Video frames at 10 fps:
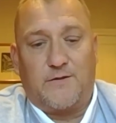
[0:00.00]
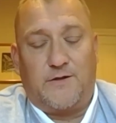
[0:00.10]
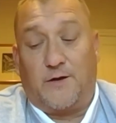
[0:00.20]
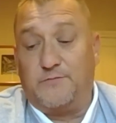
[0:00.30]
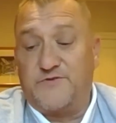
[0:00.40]

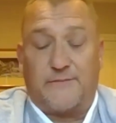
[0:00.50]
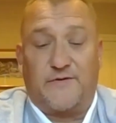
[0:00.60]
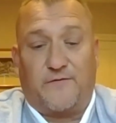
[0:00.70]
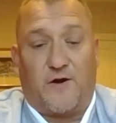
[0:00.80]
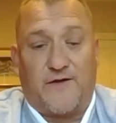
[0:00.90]

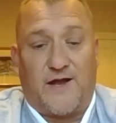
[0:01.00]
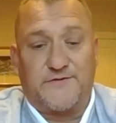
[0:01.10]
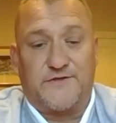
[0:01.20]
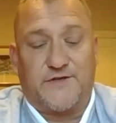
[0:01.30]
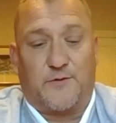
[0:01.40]
75
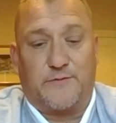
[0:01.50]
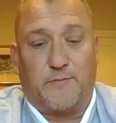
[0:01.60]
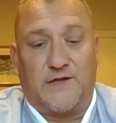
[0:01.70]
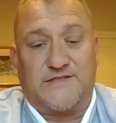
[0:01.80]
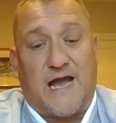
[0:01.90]
houses sold in
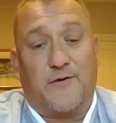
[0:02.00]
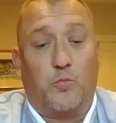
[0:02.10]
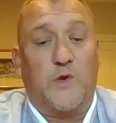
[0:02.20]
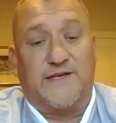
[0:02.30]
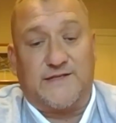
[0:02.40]
my town and
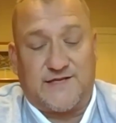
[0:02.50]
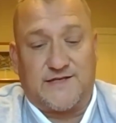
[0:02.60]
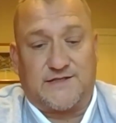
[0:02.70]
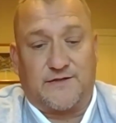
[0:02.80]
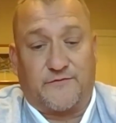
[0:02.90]
we did
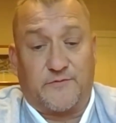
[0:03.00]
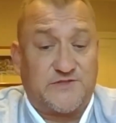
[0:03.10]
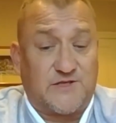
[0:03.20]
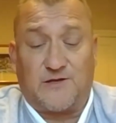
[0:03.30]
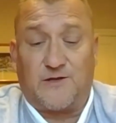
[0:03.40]
60 of them, because the
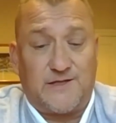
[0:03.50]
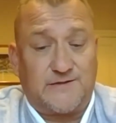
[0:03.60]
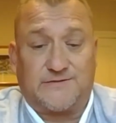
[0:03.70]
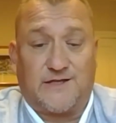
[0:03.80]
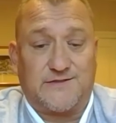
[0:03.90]
client
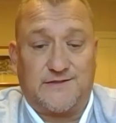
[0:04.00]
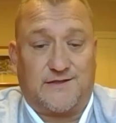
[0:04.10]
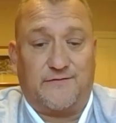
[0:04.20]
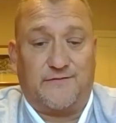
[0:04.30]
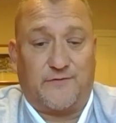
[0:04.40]
doesn't
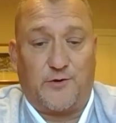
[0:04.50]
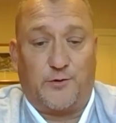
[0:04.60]
give a hoot.